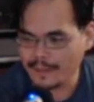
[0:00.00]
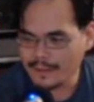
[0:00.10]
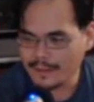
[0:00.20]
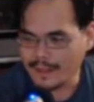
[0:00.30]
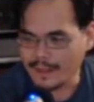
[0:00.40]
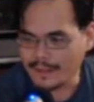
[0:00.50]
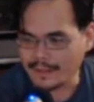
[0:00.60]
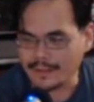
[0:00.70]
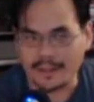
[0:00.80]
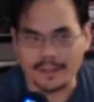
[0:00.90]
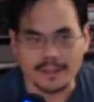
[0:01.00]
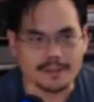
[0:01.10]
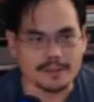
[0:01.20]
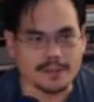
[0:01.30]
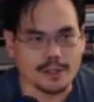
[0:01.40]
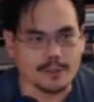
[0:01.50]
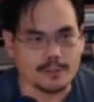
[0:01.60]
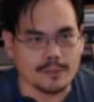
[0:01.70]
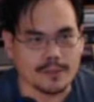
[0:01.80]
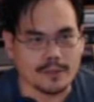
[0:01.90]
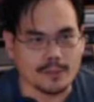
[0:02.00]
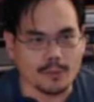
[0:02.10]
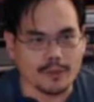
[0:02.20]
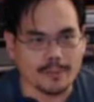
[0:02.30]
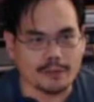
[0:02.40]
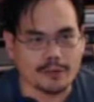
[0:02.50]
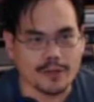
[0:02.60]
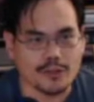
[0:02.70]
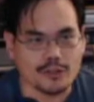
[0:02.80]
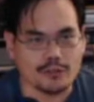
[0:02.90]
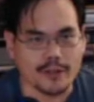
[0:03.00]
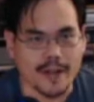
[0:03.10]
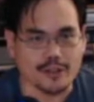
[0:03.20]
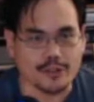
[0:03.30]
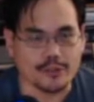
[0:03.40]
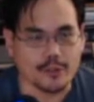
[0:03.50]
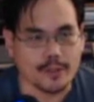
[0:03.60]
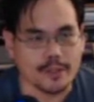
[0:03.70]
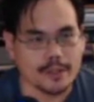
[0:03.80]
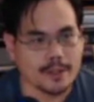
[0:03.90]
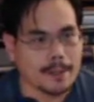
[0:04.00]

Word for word: and, uh, you know, uh, you won't get my fresh reactions to it,